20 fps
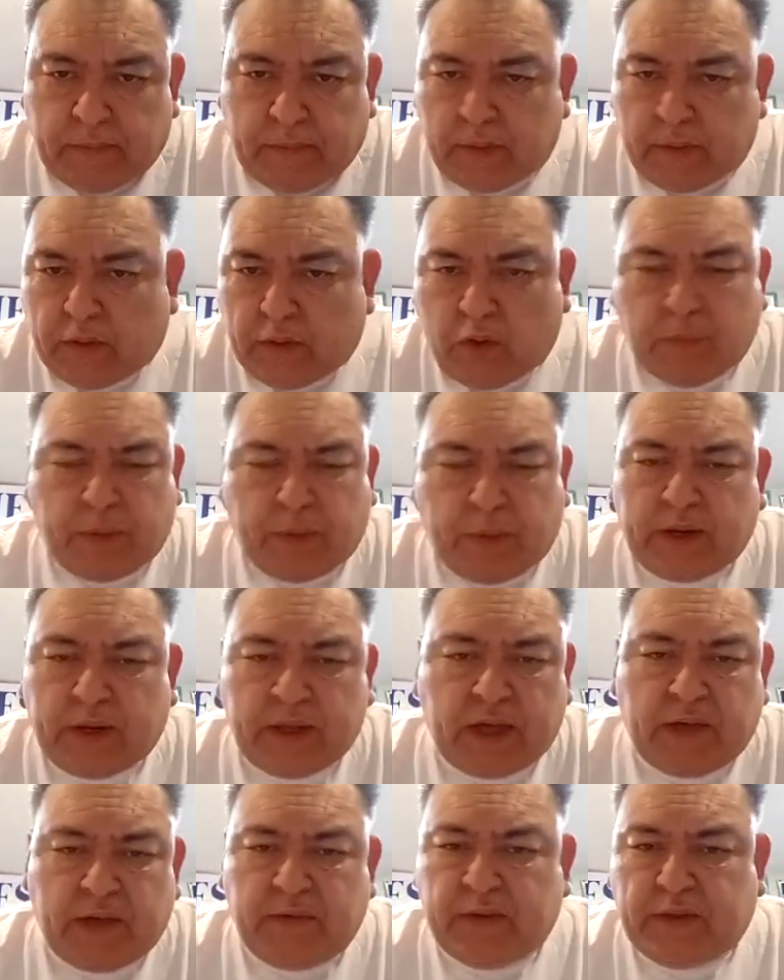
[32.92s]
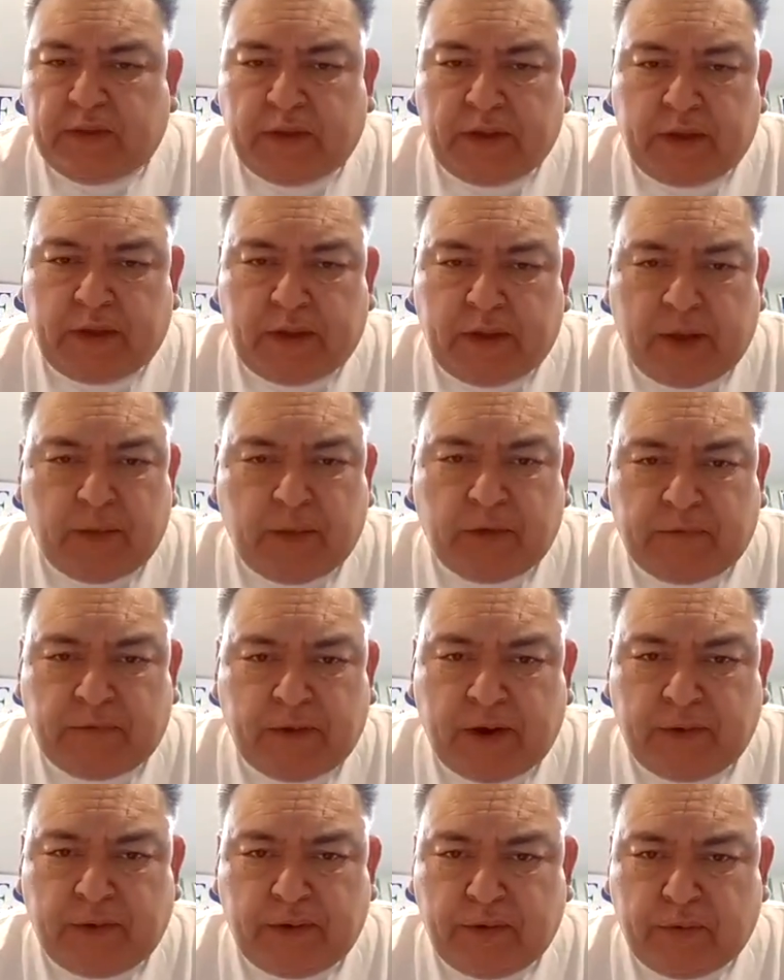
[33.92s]
Nobody gave it. that was
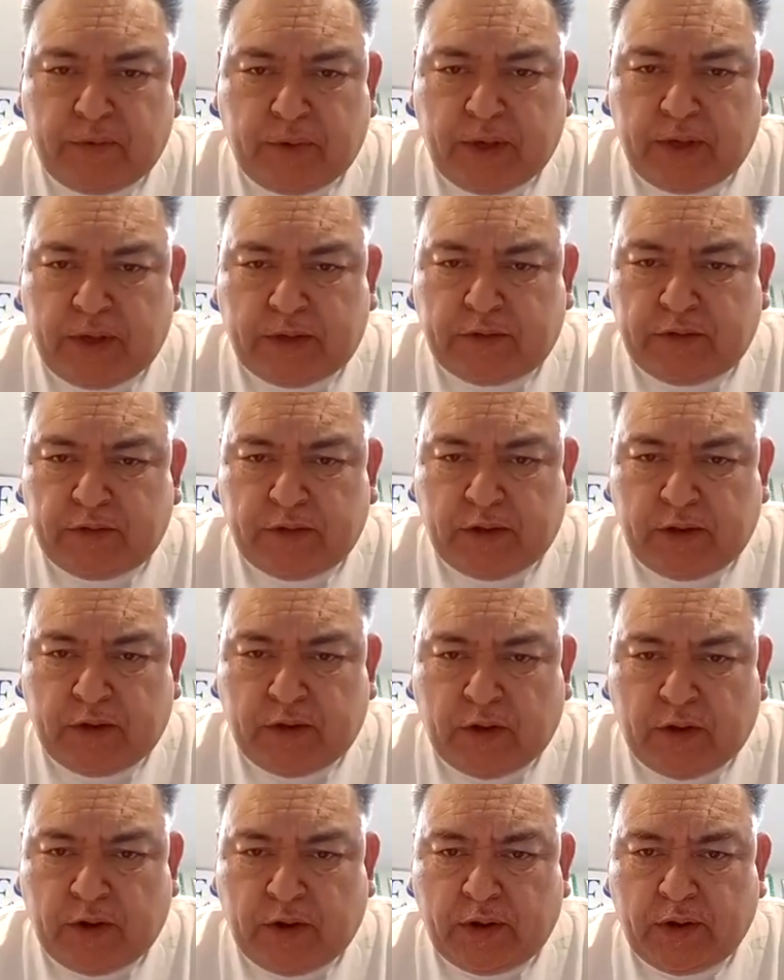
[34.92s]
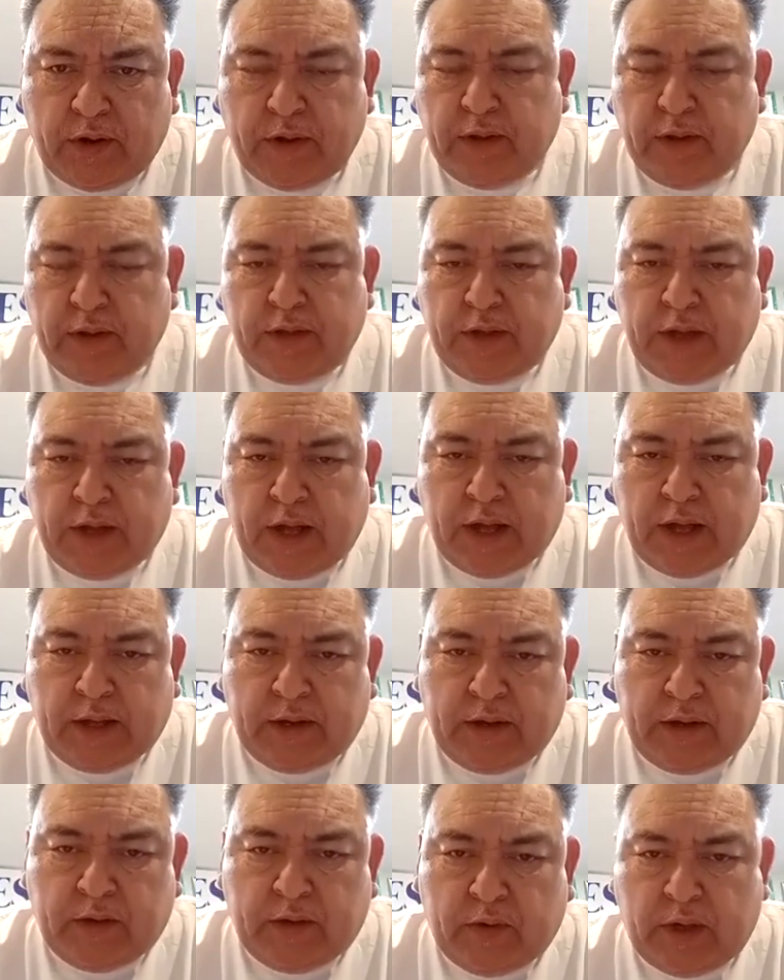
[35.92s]
very weak.
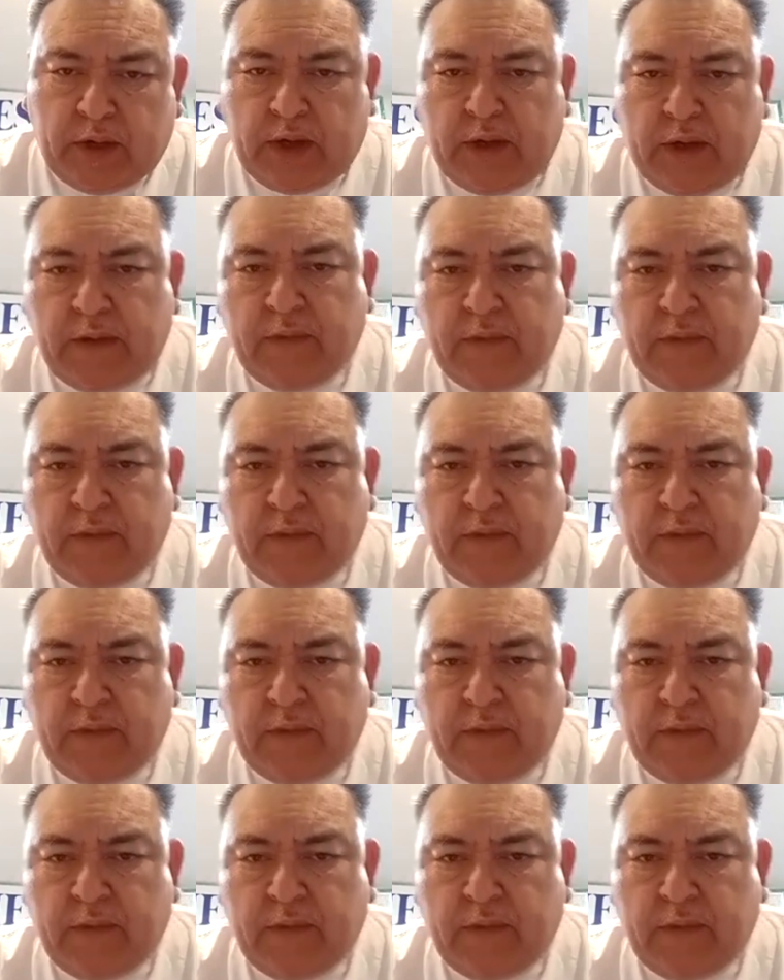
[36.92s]
Hallelujah.